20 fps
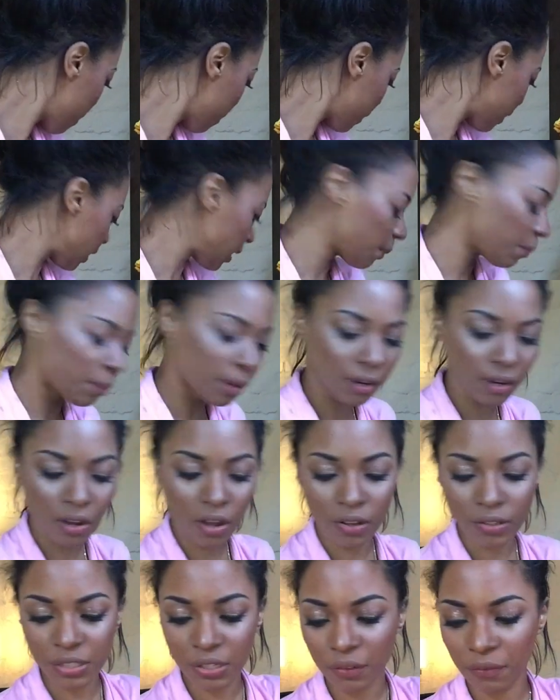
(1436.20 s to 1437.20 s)
my temporary
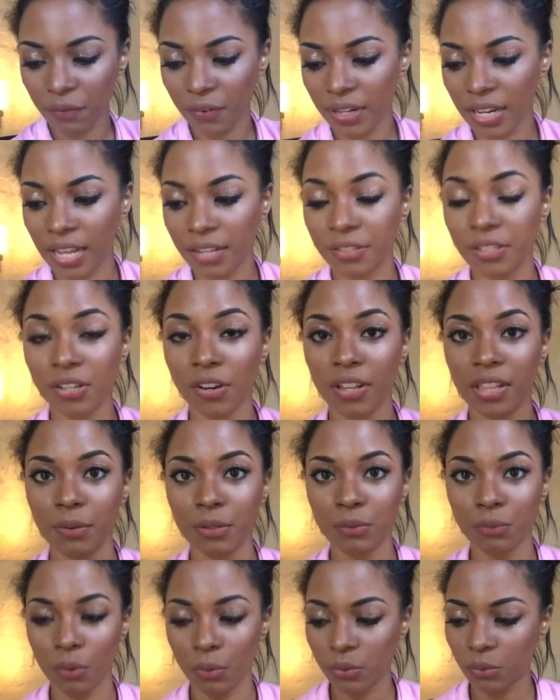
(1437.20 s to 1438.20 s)
altar for now. Sorry, that
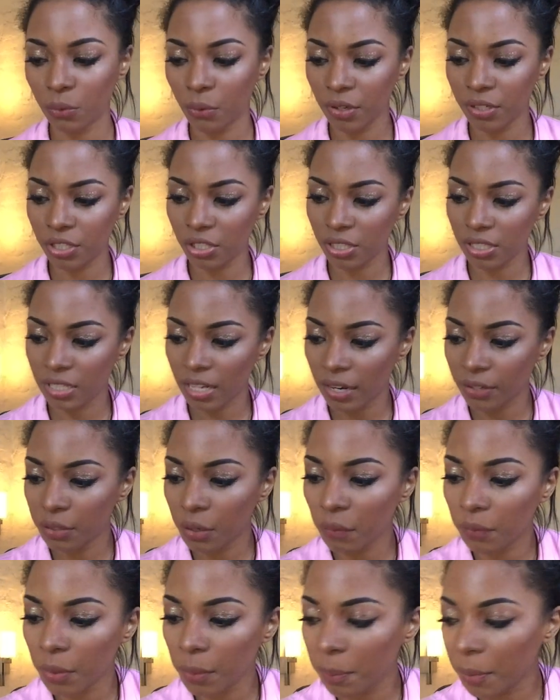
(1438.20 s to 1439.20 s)
was rose quartz just knocked
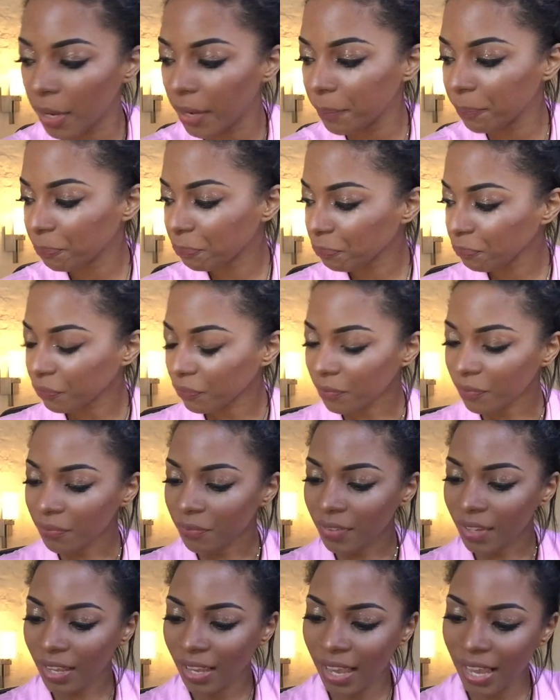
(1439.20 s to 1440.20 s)
over. But
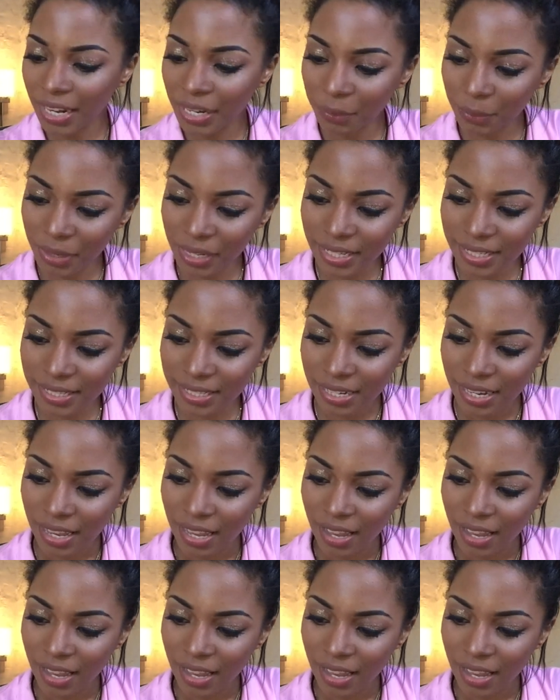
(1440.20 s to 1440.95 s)
anyways,